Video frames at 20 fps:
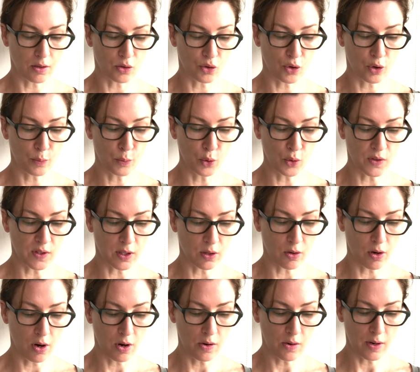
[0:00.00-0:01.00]

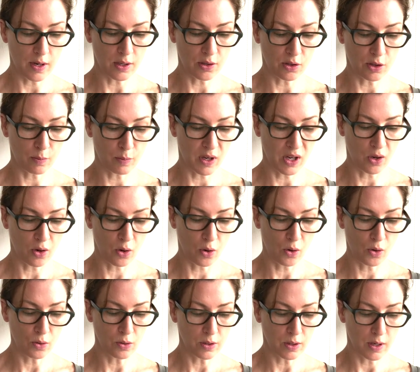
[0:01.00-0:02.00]
000 is to be
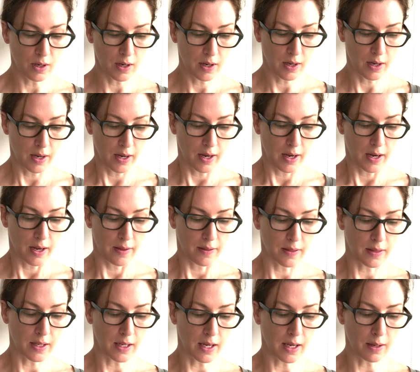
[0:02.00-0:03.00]
called.
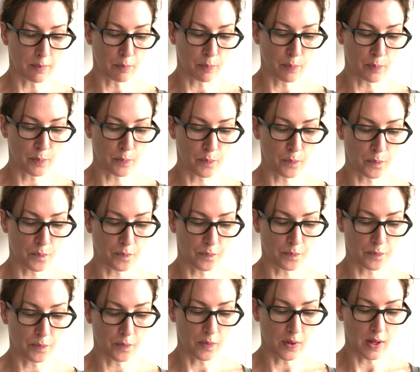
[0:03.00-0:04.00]
The
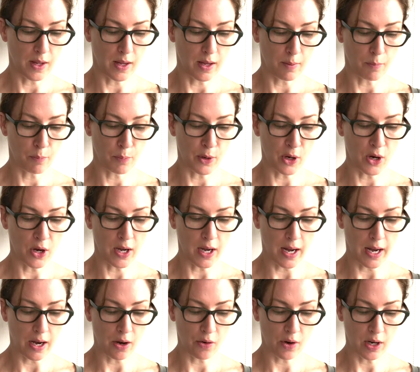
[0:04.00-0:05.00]
burn
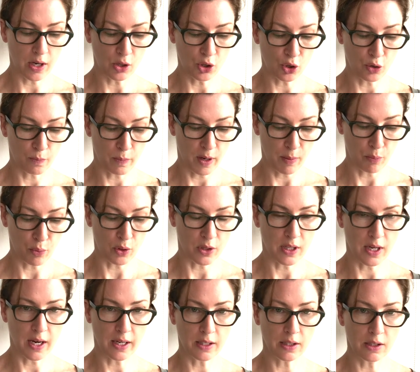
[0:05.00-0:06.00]
area should be
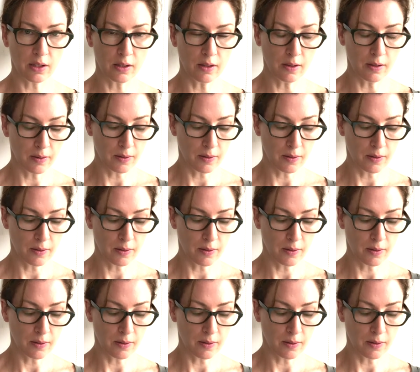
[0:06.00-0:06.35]
protected,